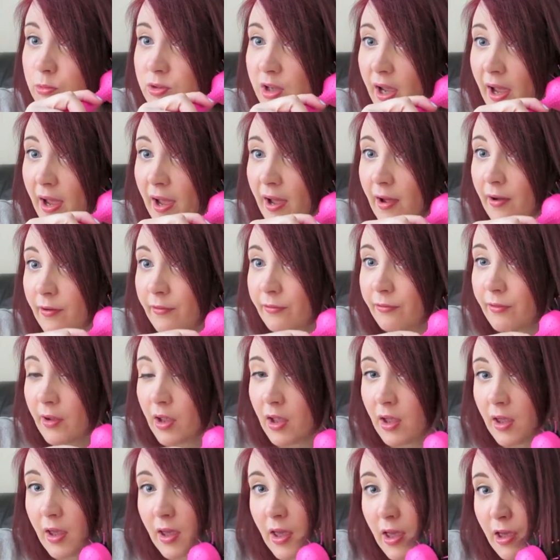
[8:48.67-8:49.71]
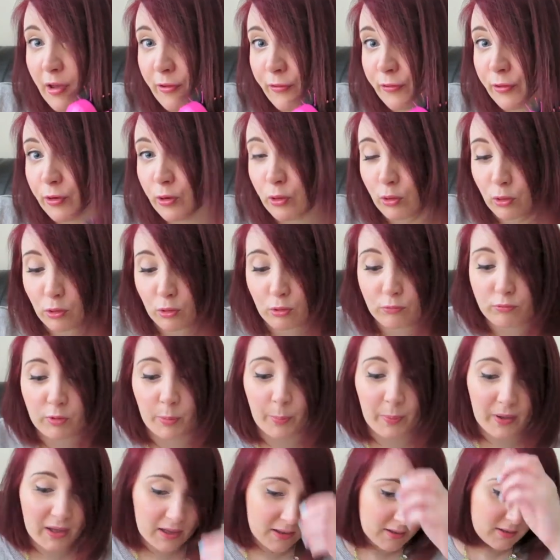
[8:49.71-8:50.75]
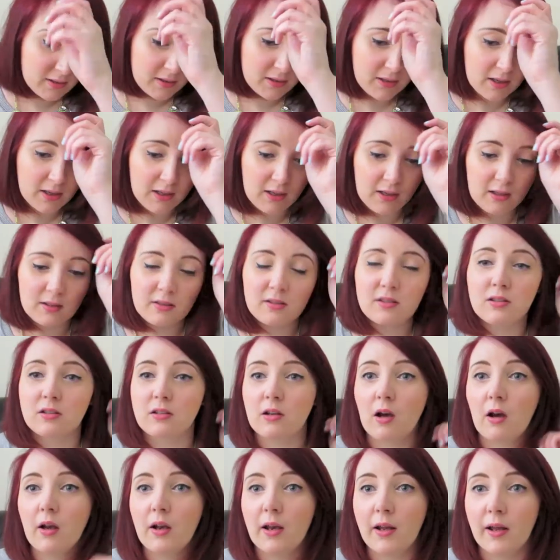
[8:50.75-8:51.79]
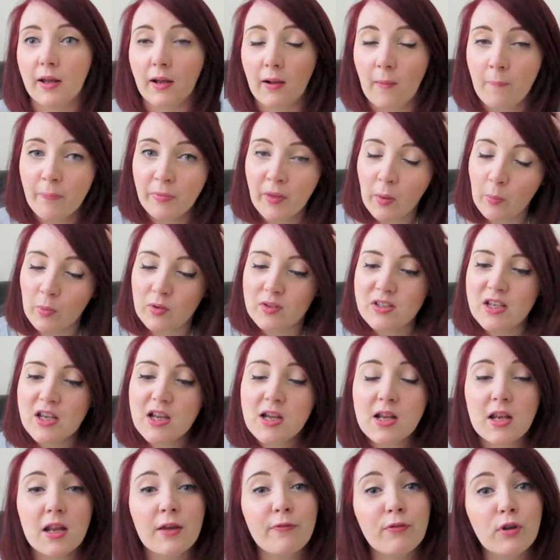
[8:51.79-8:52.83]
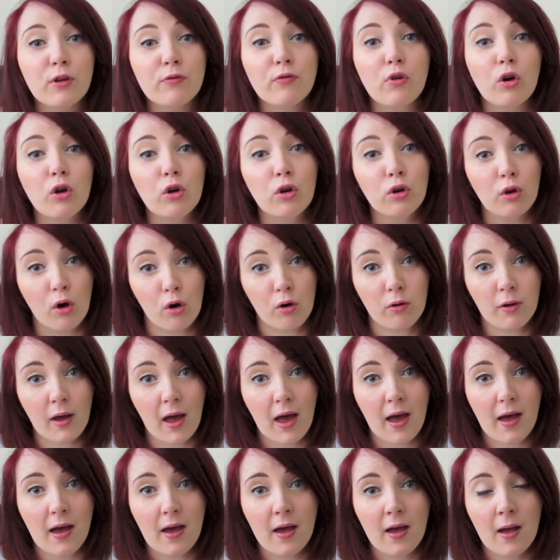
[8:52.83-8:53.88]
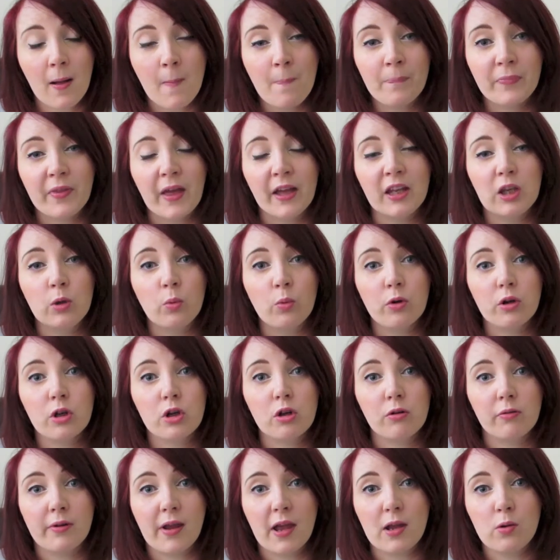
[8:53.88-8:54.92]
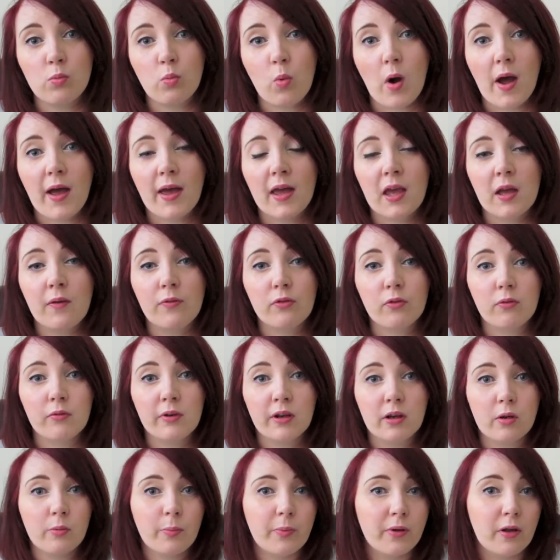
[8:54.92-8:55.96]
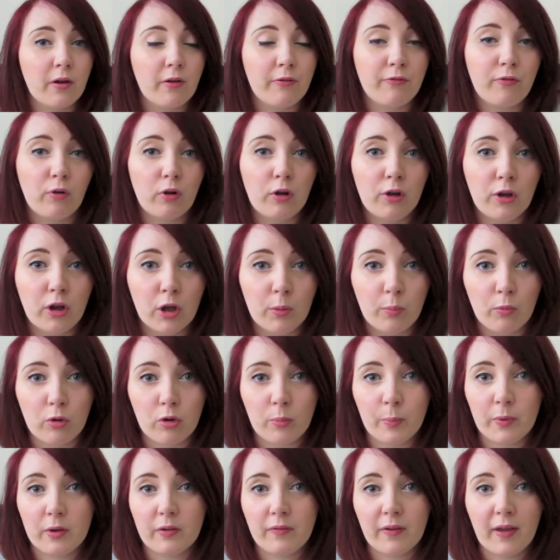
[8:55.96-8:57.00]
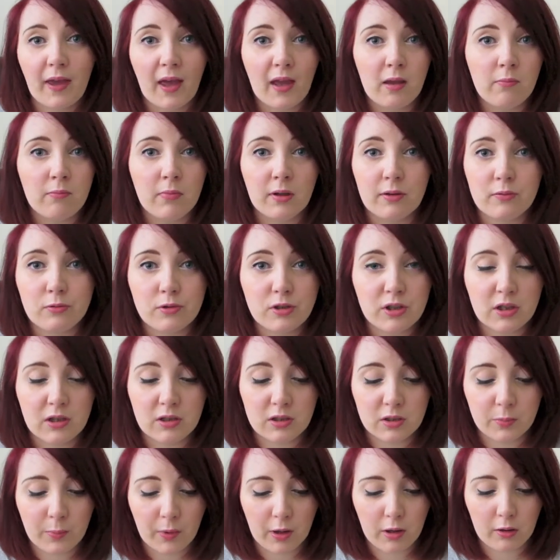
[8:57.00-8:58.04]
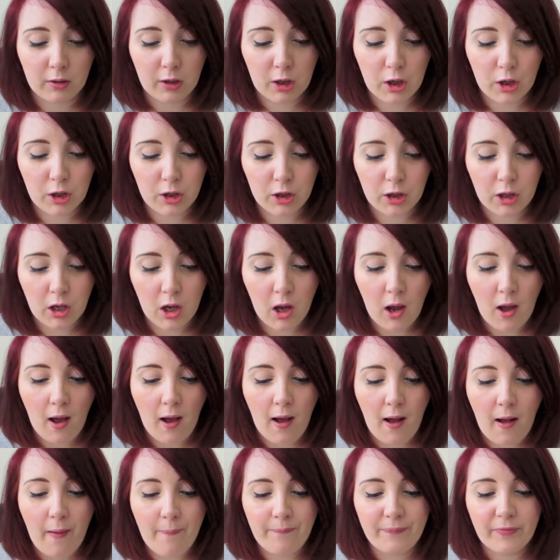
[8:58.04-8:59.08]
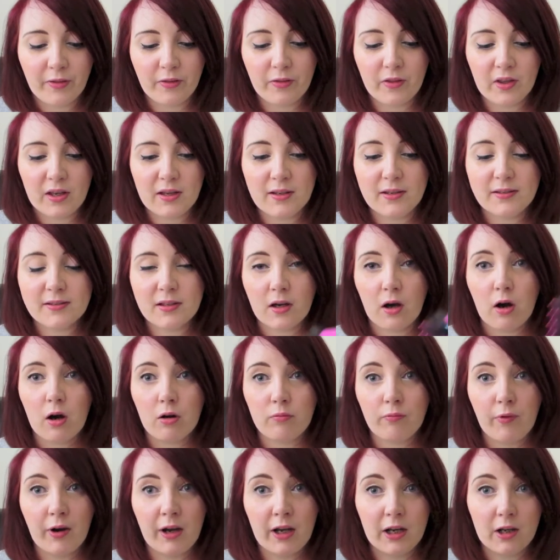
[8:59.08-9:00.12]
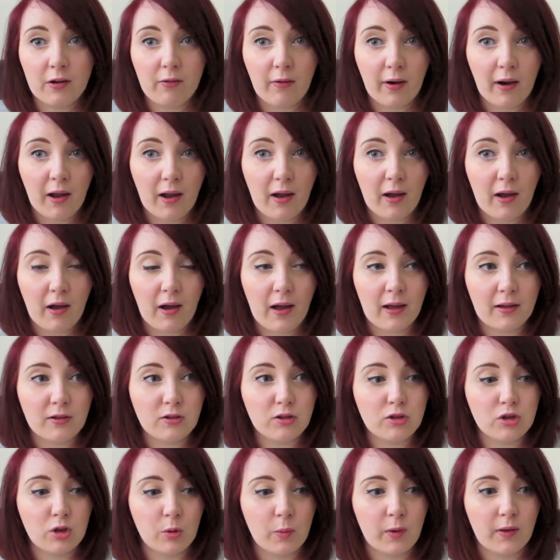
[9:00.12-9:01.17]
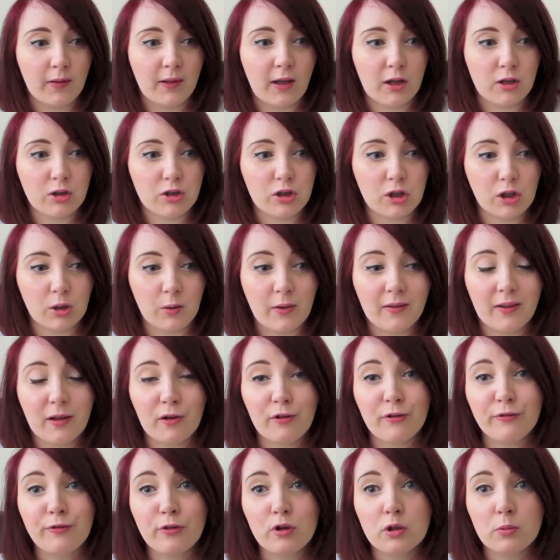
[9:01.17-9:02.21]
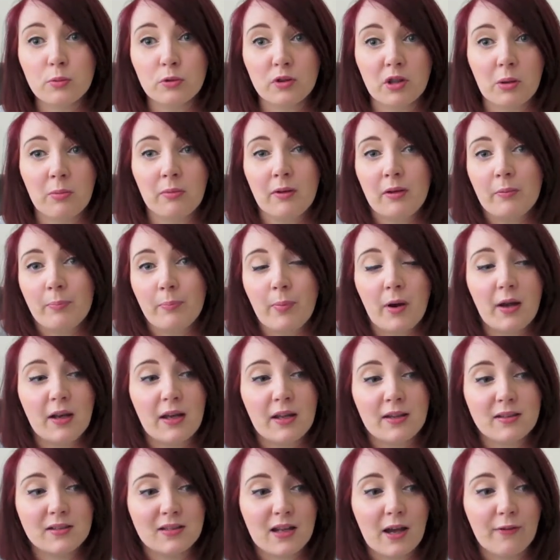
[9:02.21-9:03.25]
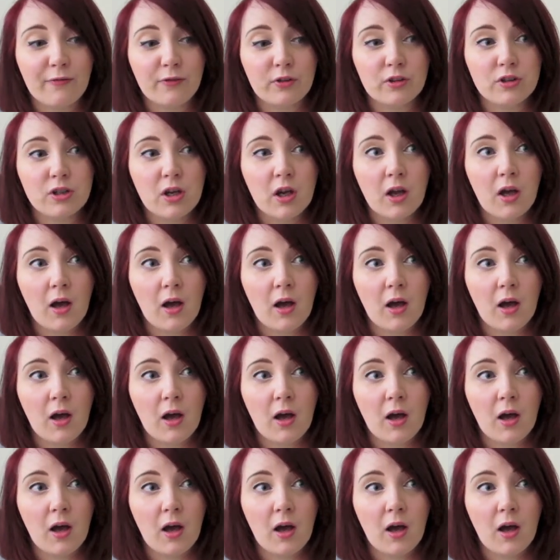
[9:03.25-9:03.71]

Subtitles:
to have if you're repeatedly styling, particularly if you've got long hair and you want to create waves or a little bit of volume or a bit of a Kate Middleton inspired look. These are really great at doing that too, and they're affordable. They're by Lee Stafford,